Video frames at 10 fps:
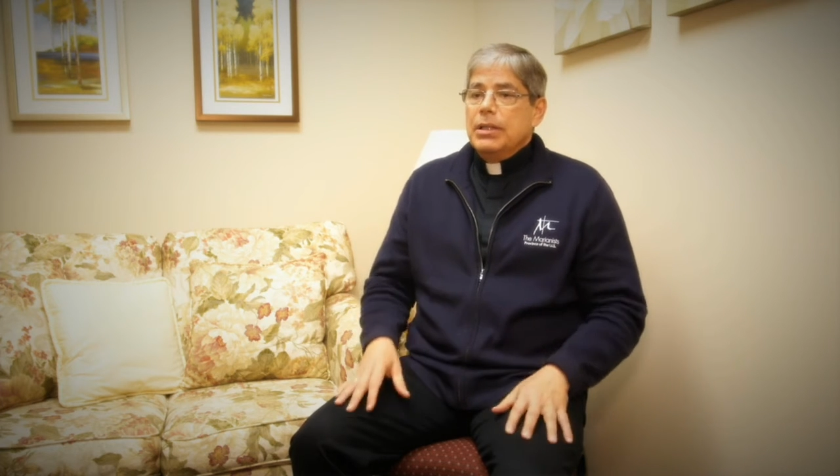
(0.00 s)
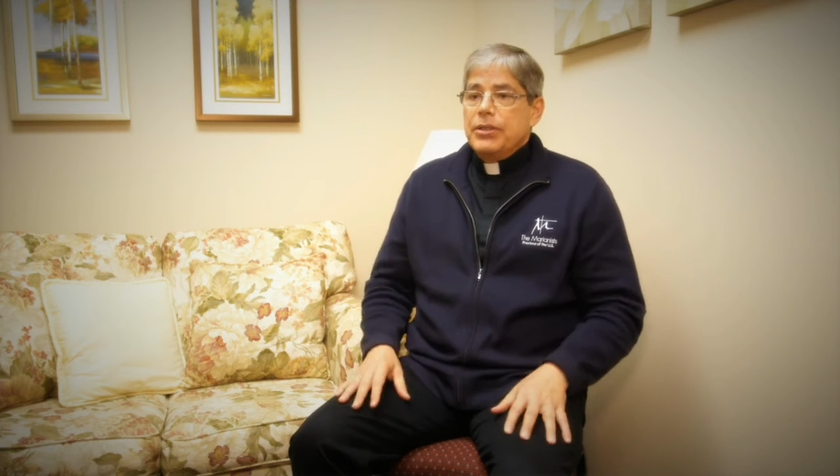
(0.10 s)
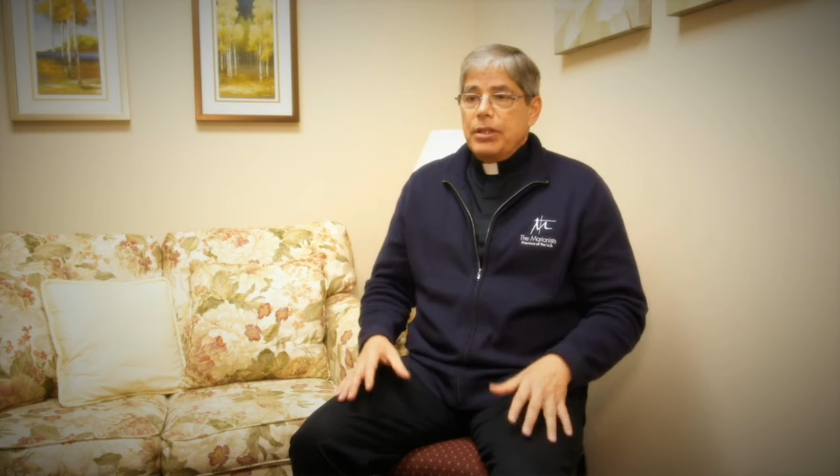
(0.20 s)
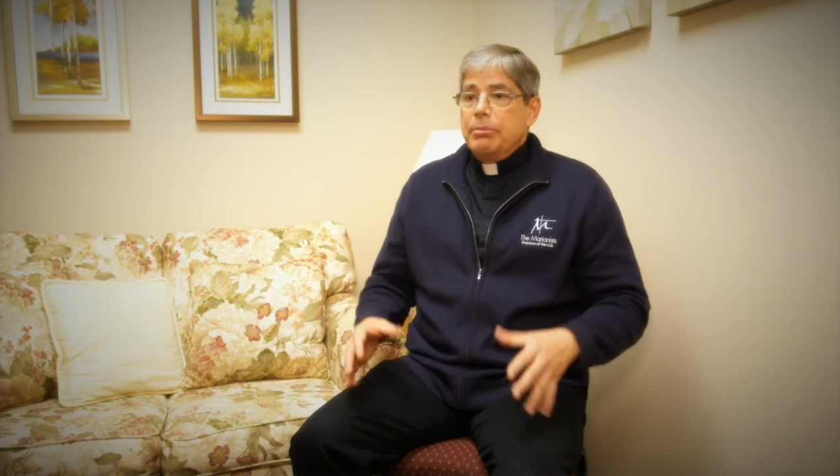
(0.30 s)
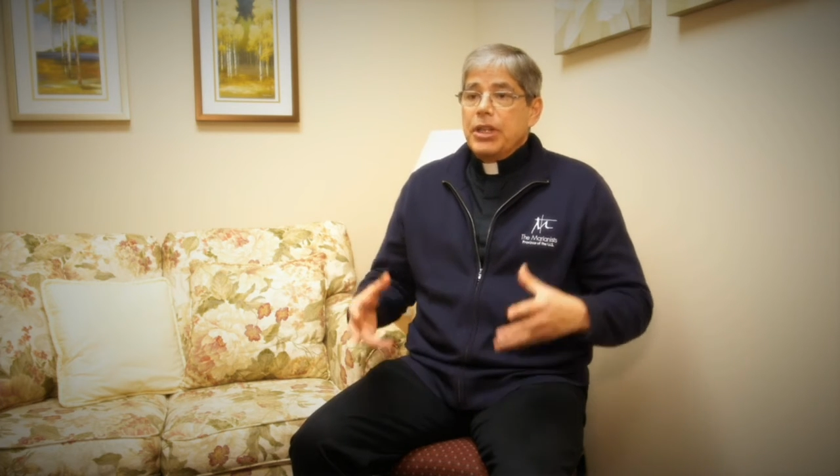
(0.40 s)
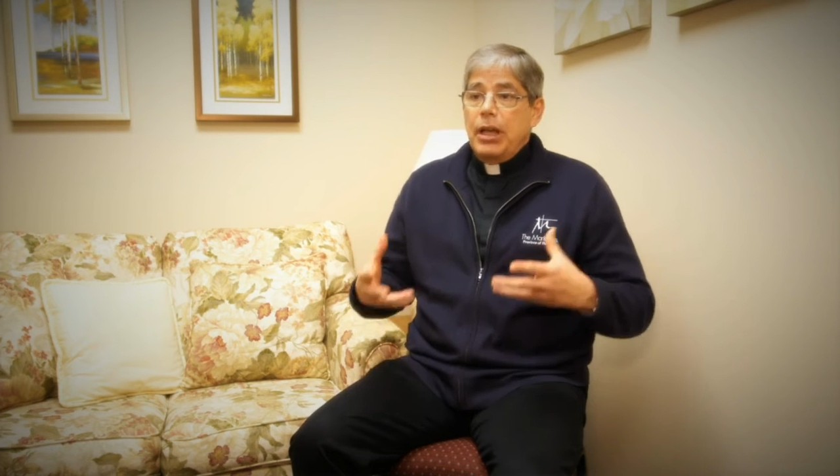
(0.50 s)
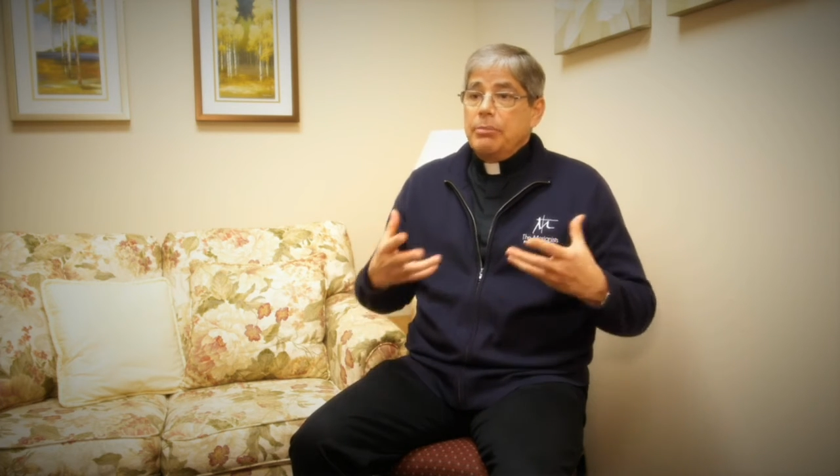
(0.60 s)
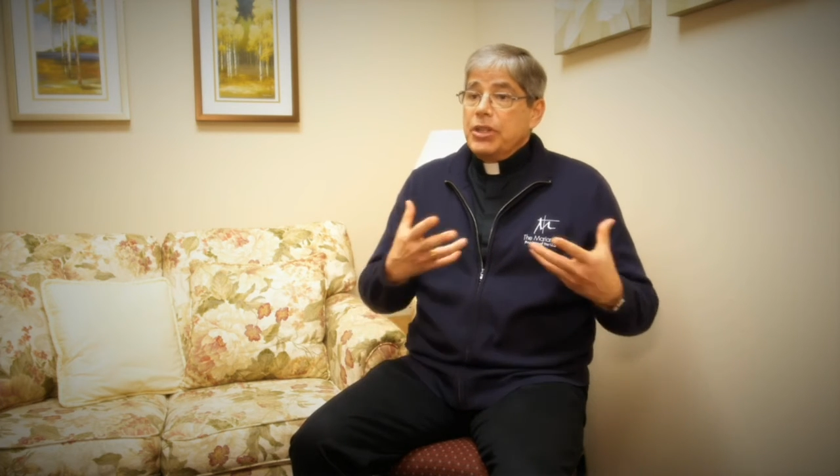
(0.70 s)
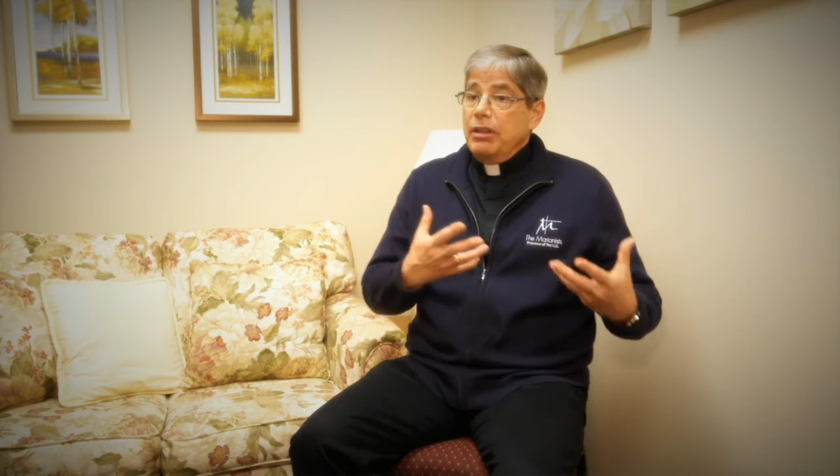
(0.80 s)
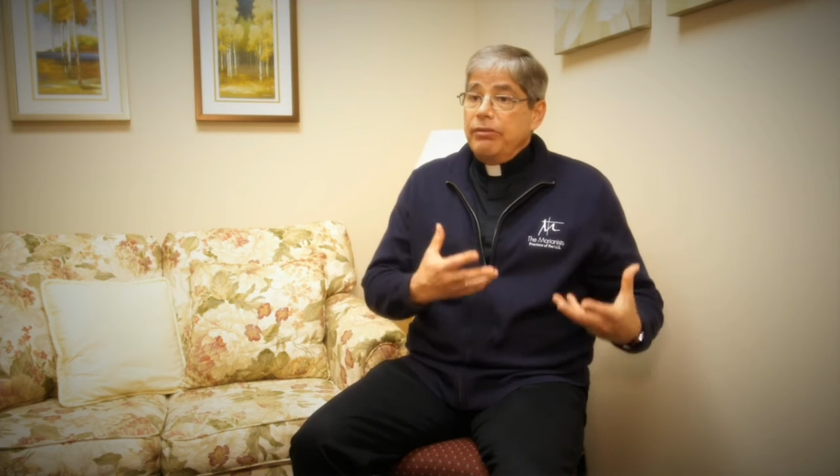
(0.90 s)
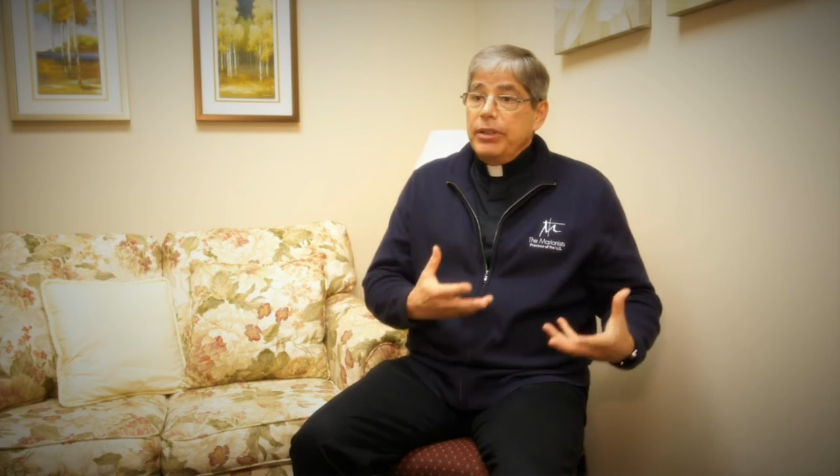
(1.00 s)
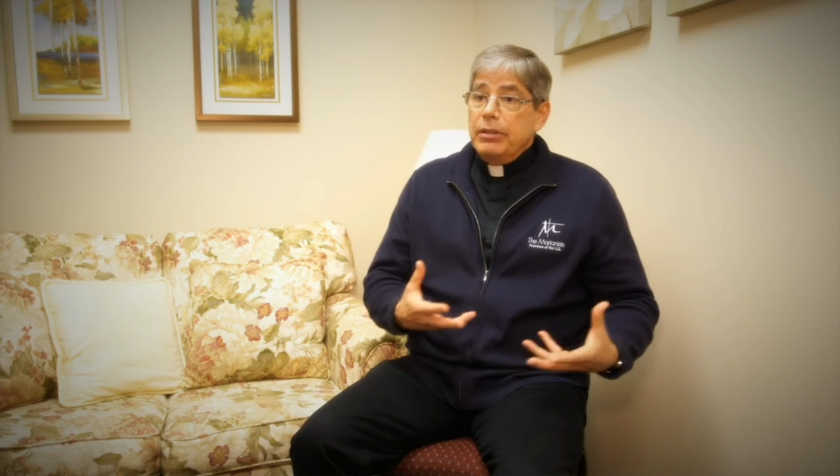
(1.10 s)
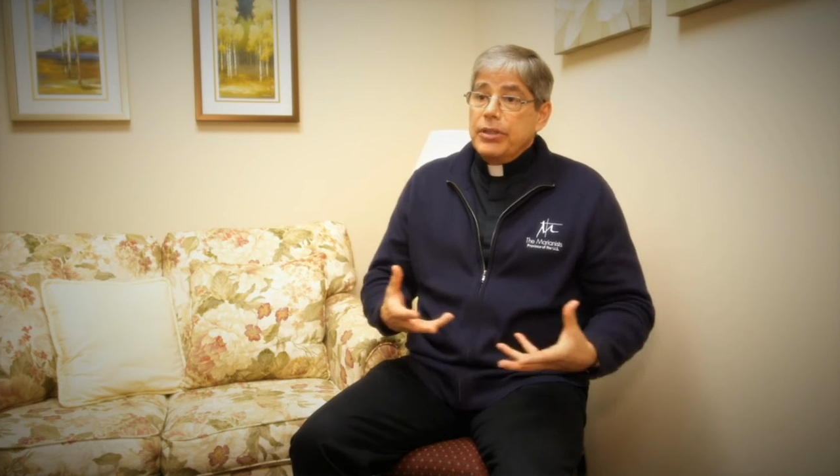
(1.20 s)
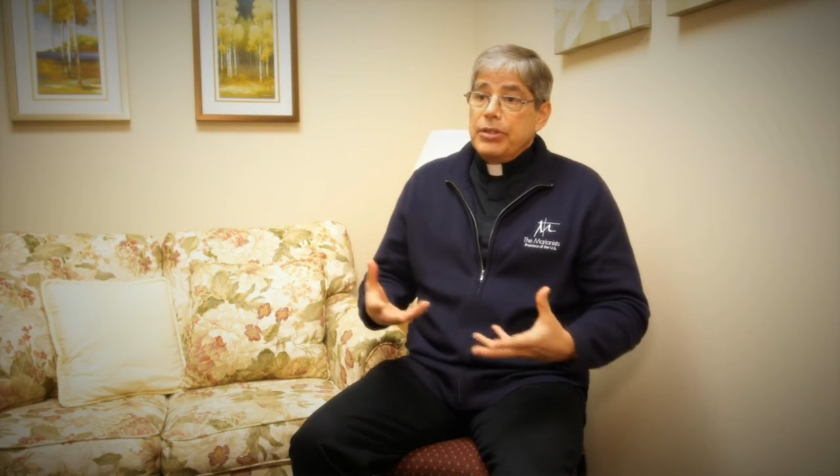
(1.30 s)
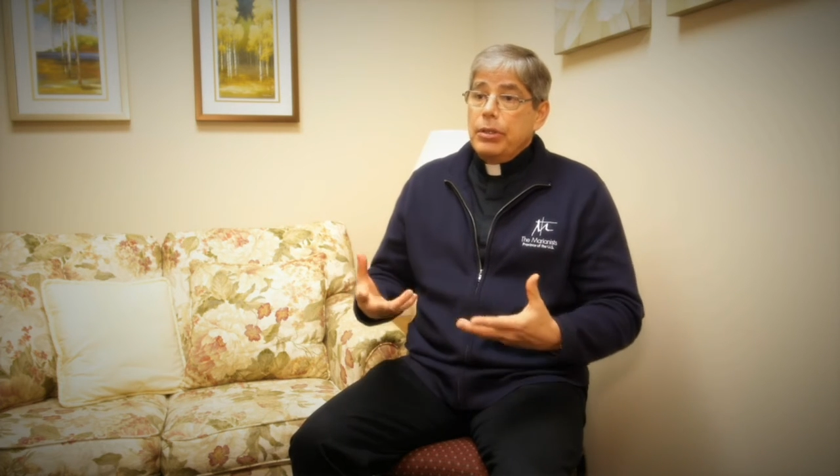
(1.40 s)
sometimes I feel
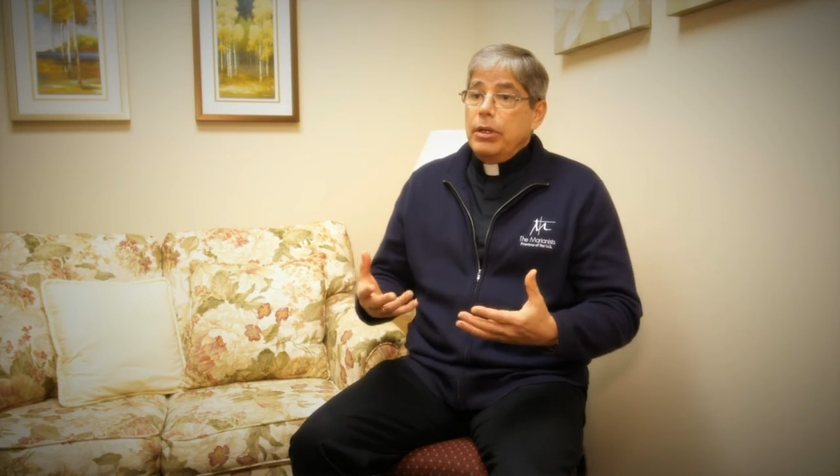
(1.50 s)
as though